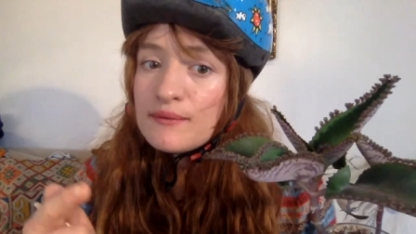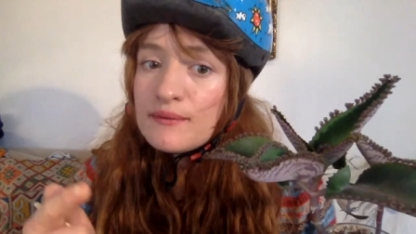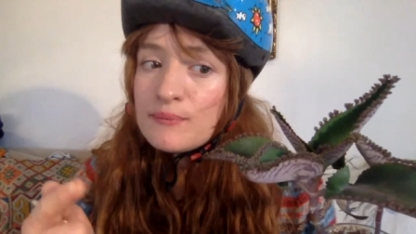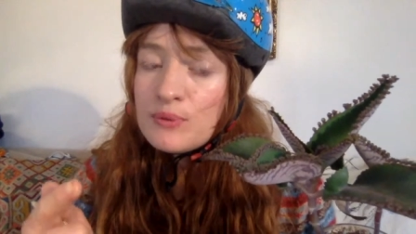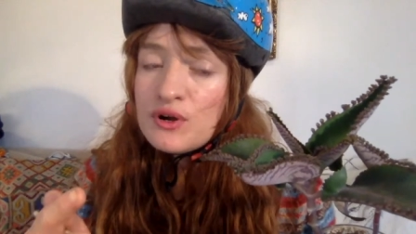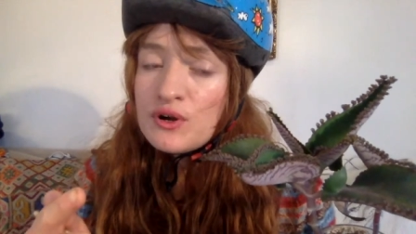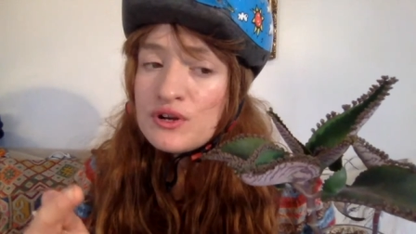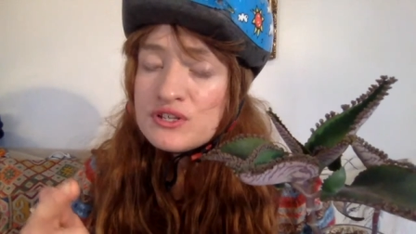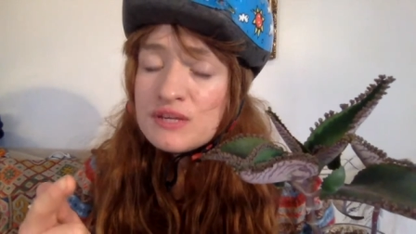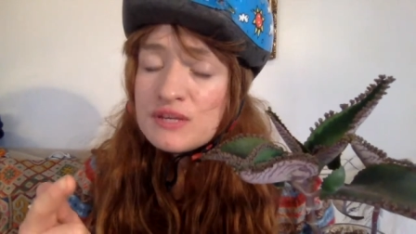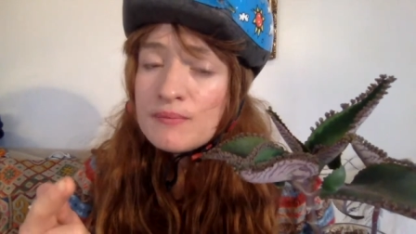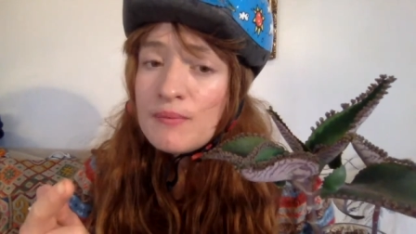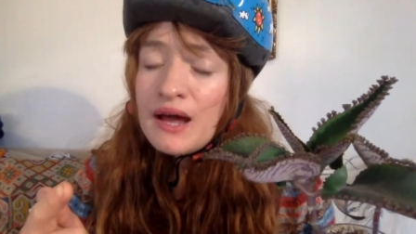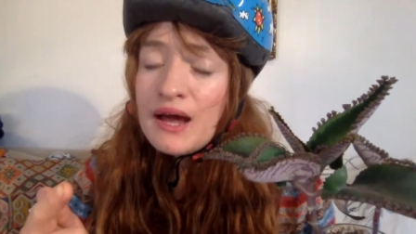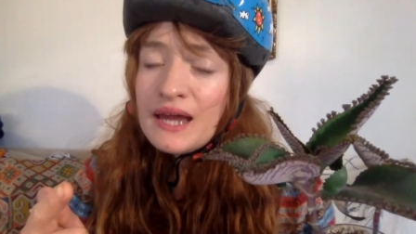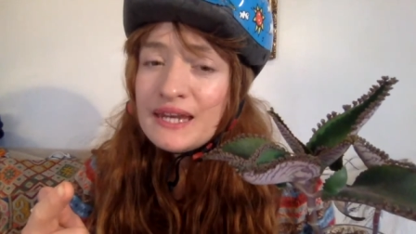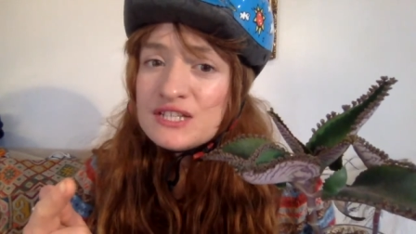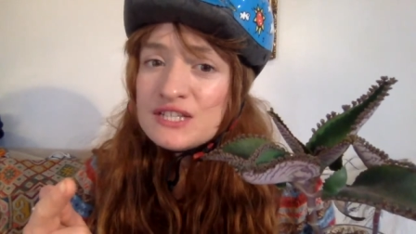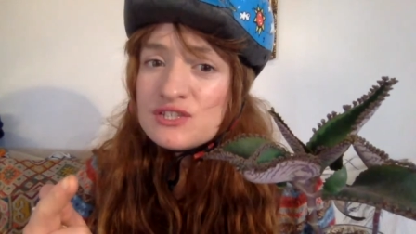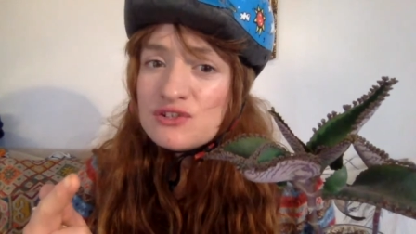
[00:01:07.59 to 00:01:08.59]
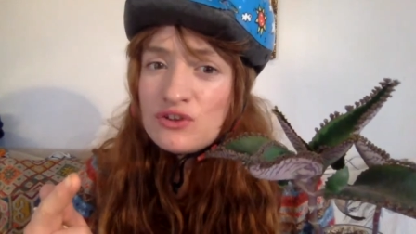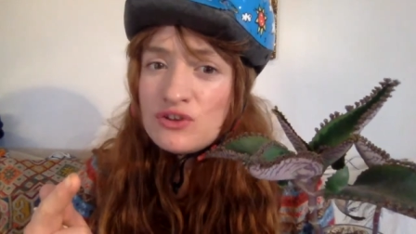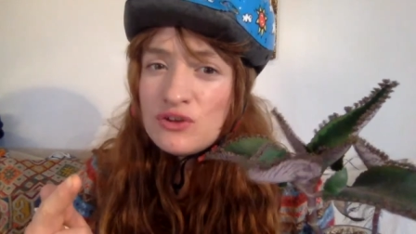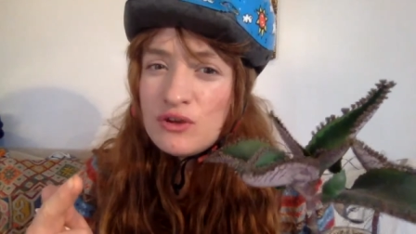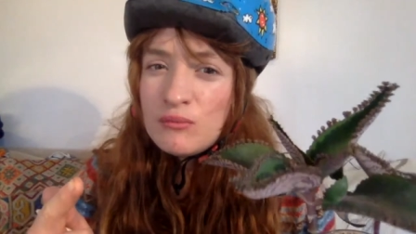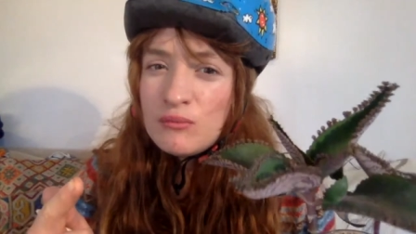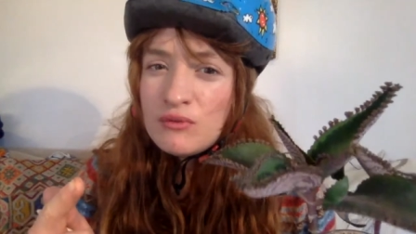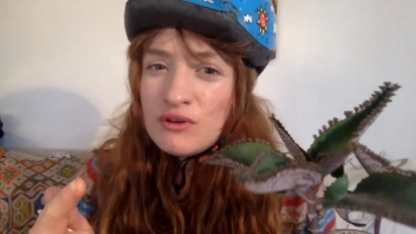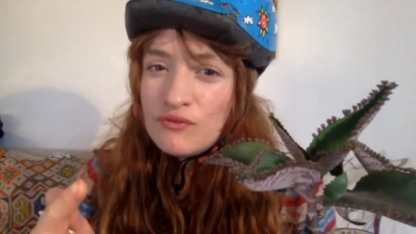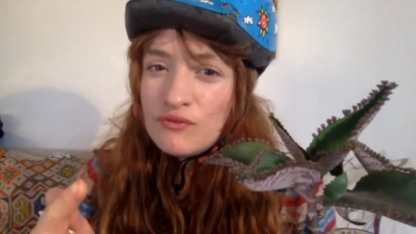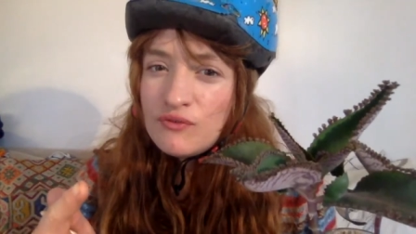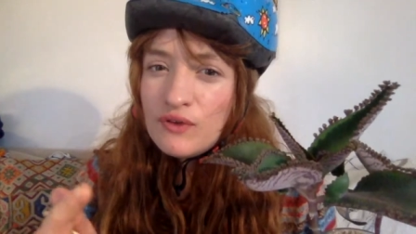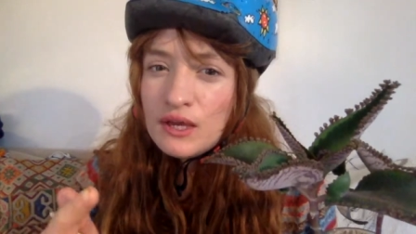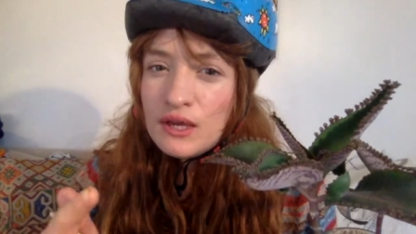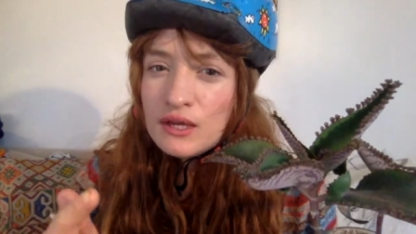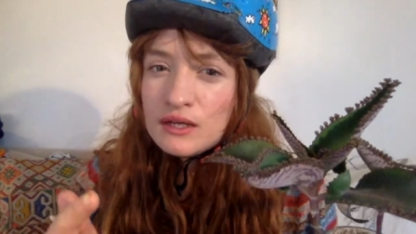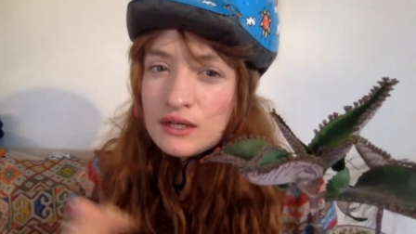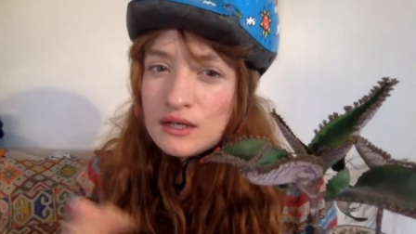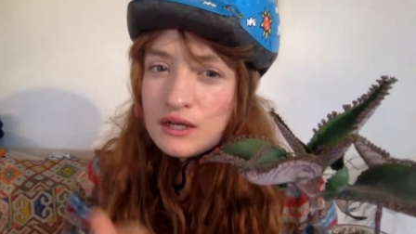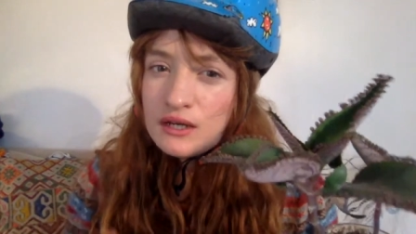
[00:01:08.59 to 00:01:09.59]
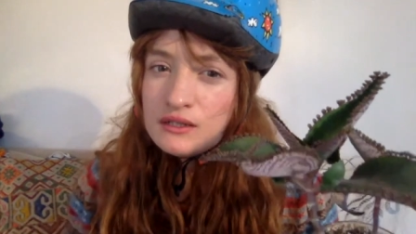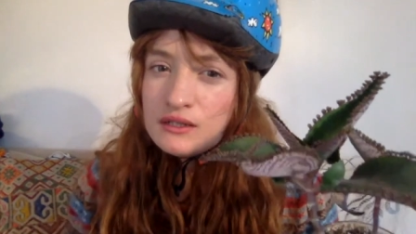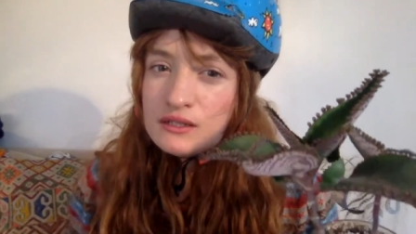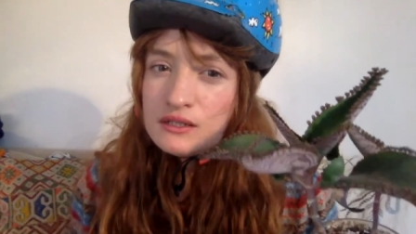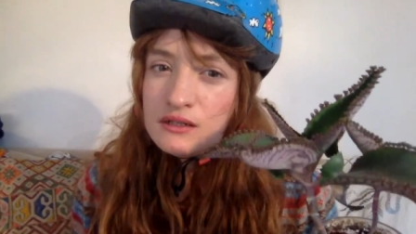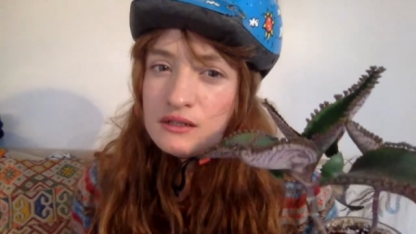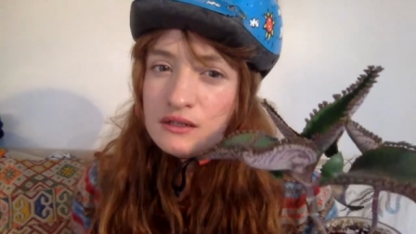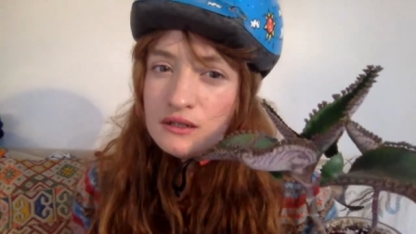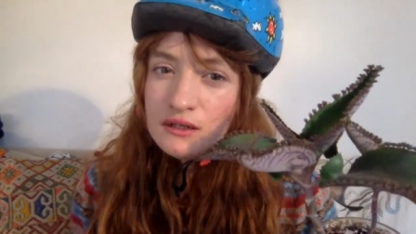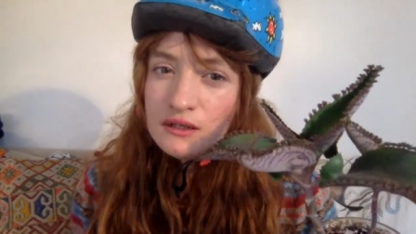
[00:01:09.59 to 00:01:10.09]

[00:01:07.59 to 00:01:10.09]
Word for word: because mine is a human finger.